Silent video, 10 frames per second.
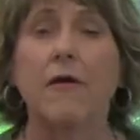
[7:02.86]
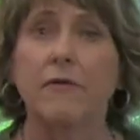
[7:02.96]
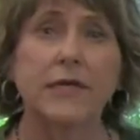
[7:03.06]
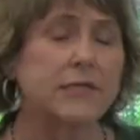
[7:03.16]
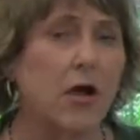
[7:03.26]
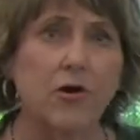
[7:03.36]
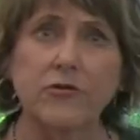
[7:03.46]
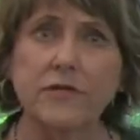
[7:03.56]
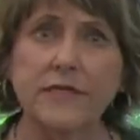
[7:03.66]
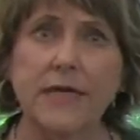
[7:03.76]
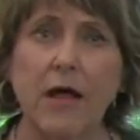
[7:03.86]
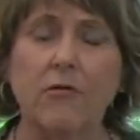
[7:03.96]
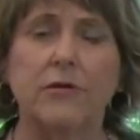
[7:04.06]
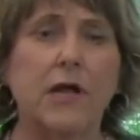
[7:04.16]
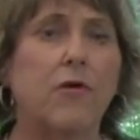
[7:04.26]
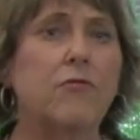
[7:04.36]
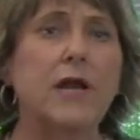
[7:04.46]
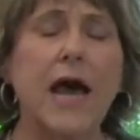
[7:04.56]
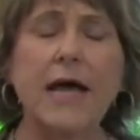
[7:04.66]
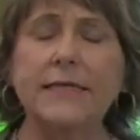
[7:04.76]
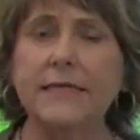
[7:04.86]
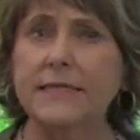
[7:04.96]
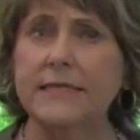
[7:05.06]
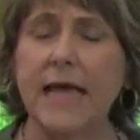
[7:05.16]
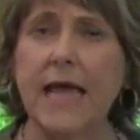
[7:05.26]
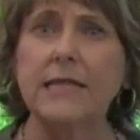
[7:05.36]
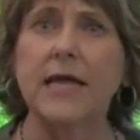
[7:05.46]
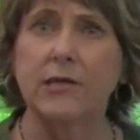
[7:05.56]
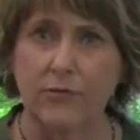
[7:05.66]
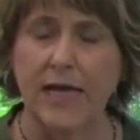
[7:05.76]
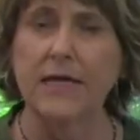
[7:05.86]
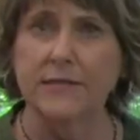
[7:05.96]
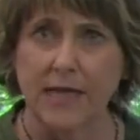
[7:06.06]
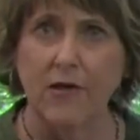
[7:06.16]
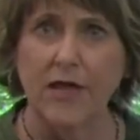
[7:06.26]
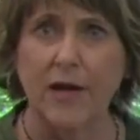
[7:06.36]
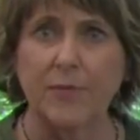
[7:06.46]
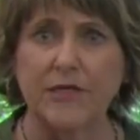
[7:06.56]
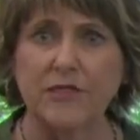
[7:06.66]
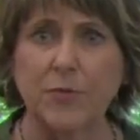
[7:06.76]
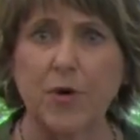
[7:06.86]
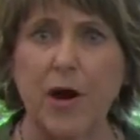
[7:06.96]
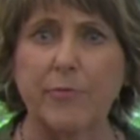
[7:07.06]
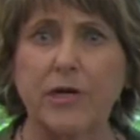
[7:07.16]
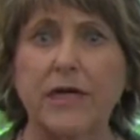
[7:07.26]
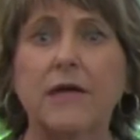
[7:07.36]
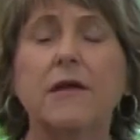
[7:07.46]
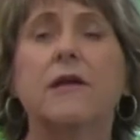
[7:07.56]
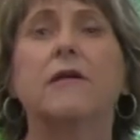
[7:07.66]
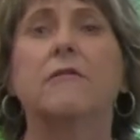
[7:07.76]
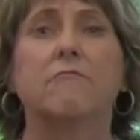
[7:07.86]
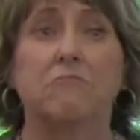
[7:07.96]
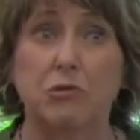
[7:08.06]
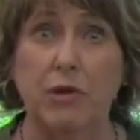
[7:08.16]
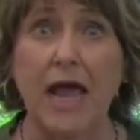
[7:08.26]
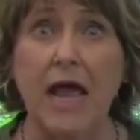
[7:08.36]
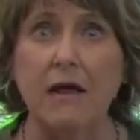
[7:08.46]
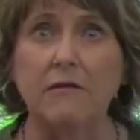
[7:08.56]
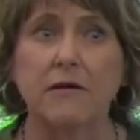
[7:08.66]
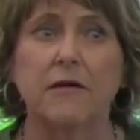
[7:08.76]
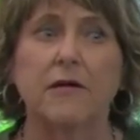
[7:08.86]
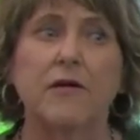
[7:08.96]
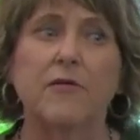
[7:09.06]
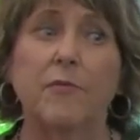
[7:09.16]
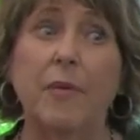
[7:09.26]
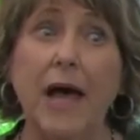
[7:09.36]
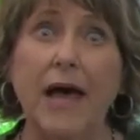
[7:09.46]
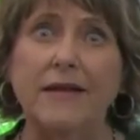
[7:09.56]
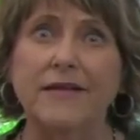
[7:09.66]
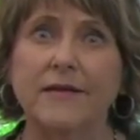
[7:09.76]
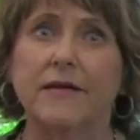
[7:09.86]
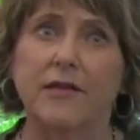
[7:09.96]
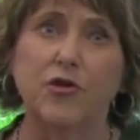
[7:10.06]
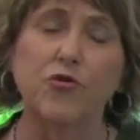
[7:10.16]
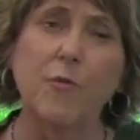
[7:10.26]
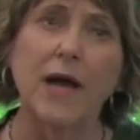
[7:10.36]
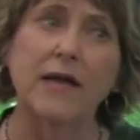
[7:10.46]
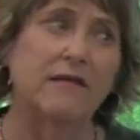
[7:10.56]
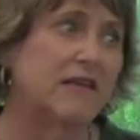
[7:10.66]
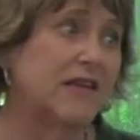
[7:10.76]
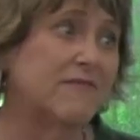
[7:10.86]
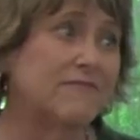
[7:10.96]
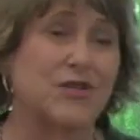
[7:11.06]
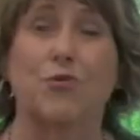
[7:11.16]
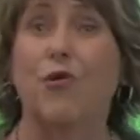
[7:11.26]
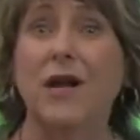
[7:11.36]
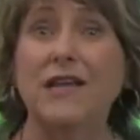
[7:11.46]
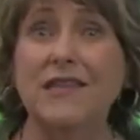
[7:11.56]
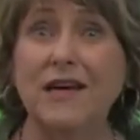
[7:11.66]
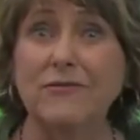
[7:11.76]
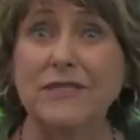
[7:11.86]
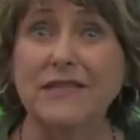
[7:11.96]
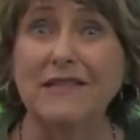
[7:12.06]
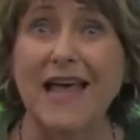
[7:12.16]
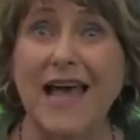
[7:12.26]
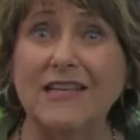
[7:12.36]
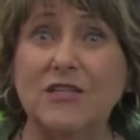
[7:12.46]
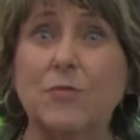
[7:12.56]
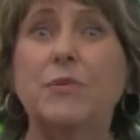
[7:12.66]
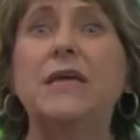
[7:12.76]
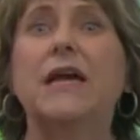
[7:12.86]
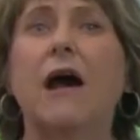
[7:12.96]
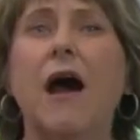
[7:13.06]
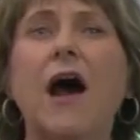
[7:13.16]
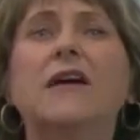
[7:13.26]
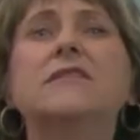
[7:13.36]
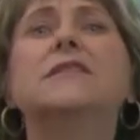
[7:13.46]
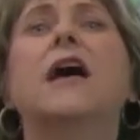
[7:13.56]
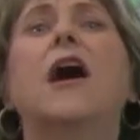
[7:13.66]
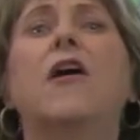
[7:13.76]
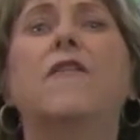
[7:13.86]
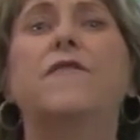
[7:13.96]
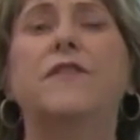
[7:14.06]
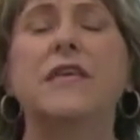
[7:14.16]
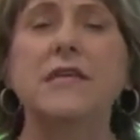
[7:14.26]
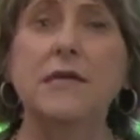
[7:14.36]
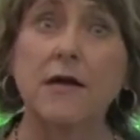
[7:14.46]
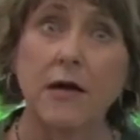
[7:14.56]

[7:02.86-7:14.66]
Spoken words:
it's harder to sell. Now, not to say that you can't sell that piece of property. You can, but you might get $20,000 less because of the